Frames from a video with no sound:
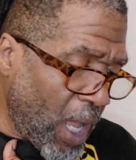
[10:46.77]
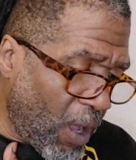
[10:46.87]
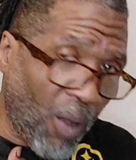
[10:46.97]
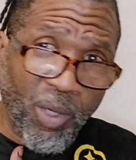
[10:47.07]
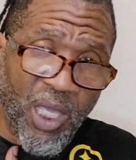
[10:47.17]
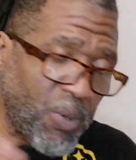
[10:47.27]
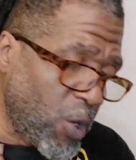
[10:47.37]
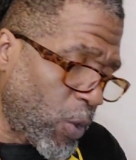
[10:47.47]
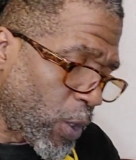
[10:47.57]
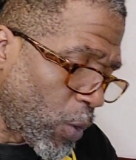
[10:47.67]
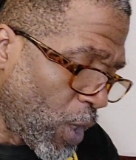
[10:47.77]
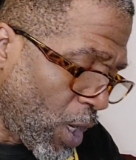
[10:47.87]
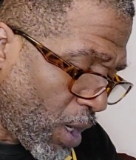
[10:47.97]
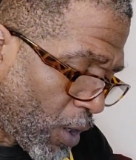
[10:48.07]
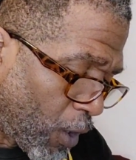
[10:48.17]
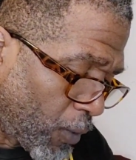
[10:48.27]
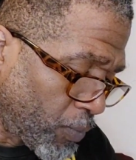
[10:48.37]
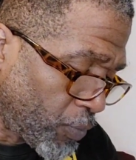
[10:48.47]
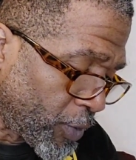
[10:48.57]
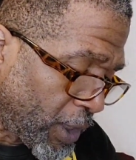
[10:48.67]
I'm going to keep it going,
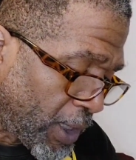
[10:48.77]
though.